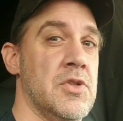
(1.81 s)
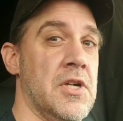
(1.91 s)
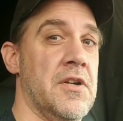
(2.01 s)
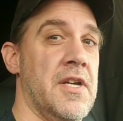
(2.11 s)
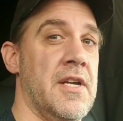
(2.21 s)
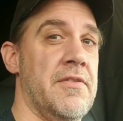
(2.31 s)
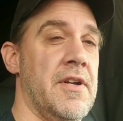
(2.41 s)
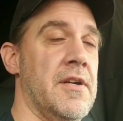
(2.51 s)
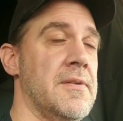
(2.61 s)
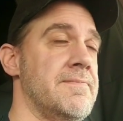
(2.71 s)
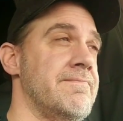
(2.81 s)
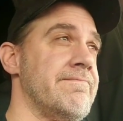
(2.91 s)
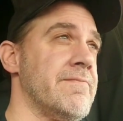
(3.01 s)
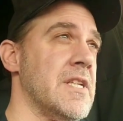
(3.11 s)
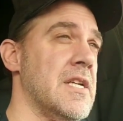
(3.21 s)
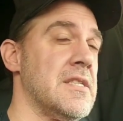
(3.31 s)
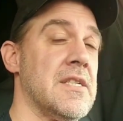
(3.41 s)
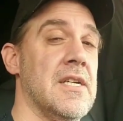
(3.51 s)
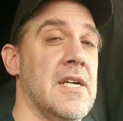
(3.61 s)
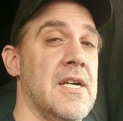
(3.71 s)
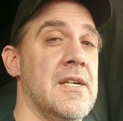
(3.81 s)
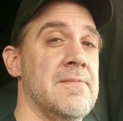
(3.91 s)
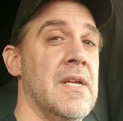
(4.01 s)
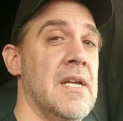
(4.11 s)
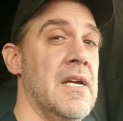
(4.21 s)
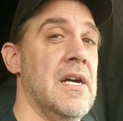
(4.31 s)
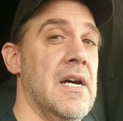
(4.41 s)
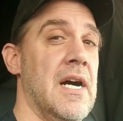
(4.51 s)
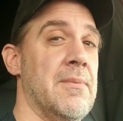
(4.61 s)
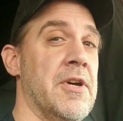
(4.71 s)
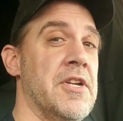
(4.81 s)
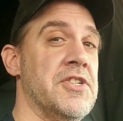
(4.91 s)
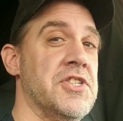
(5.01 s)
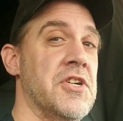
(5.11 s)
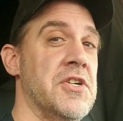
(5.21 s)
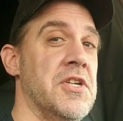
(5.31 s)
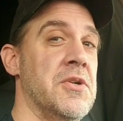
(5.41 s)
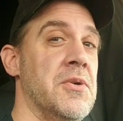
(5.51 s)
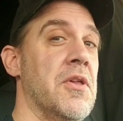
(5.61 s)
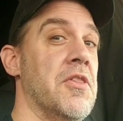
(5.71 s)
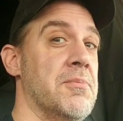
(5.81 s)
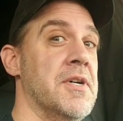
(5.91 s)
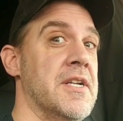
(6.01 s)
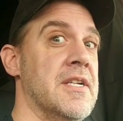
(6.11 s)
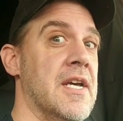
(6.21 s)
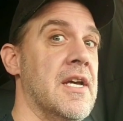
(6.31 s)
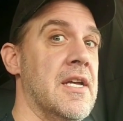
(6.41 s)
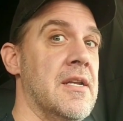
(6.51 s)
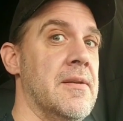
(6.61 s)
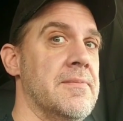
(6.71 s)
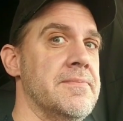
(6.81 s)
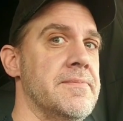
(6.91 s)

Trucker Dave here, and today I'm going to show you the mundane.